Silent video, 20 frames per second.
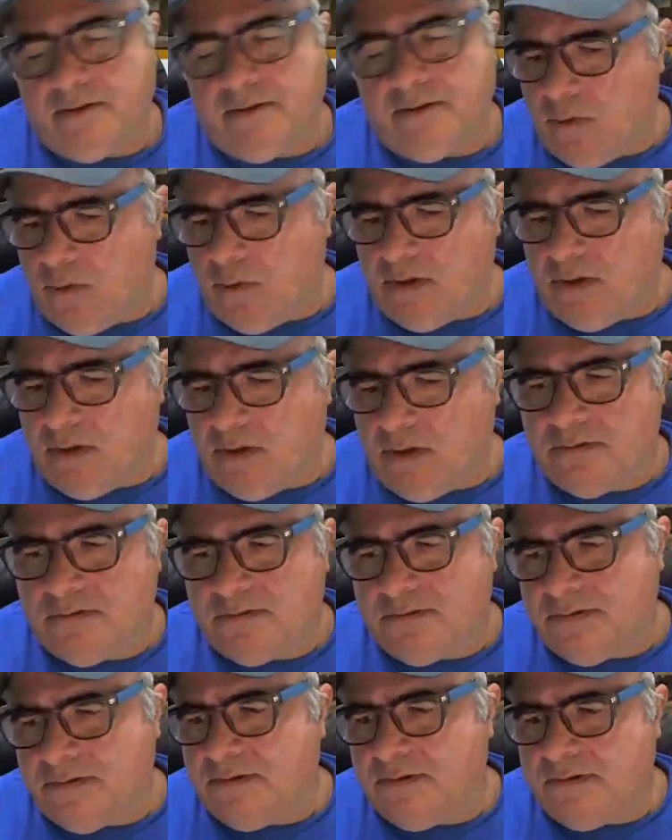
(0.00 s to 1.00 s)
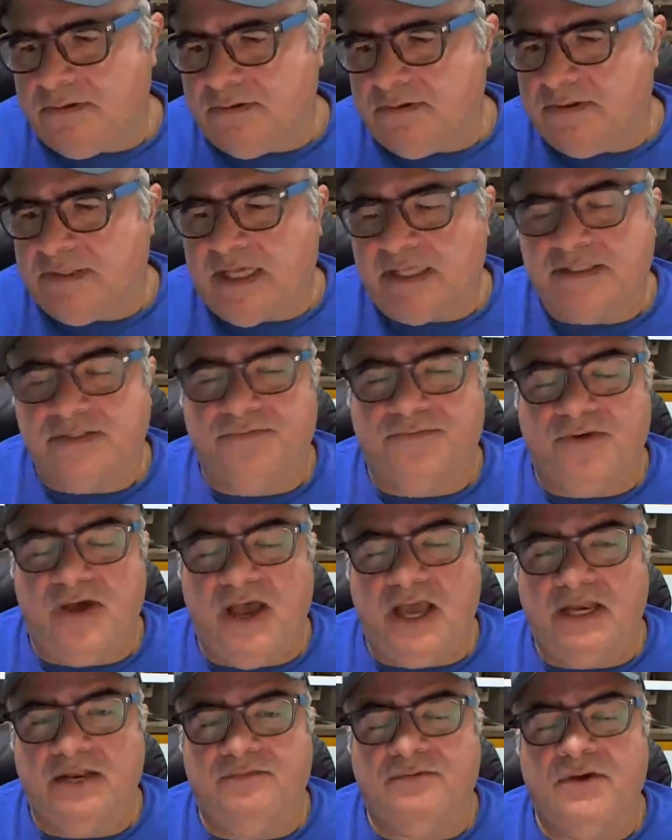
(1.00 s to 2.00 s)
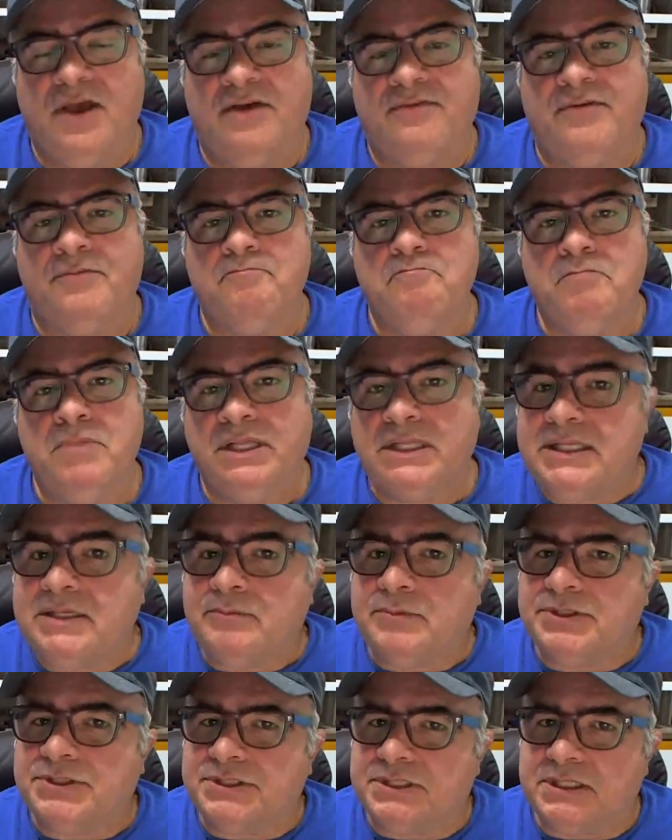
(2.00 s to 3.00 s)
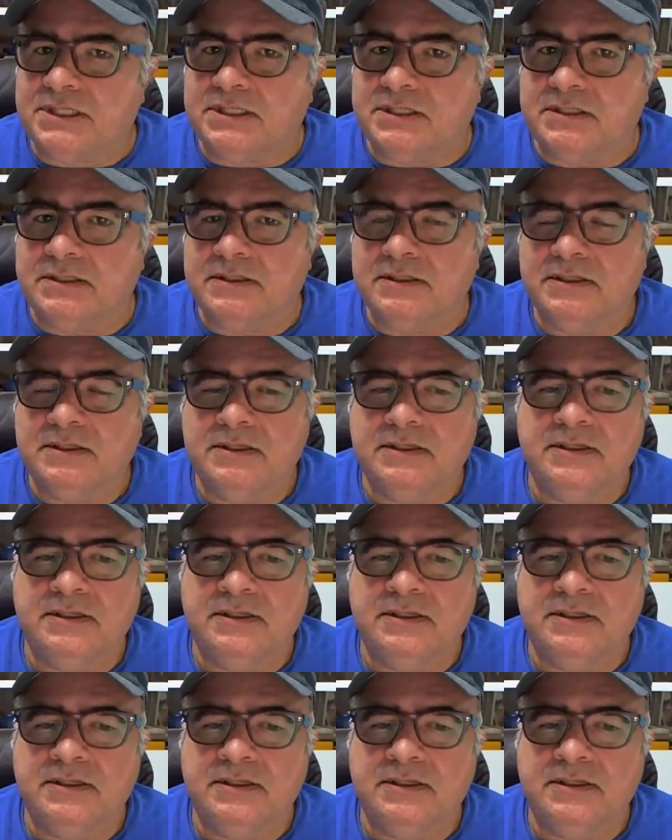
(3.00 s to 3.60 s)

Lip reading: Well, that's fine if you have a milling machine,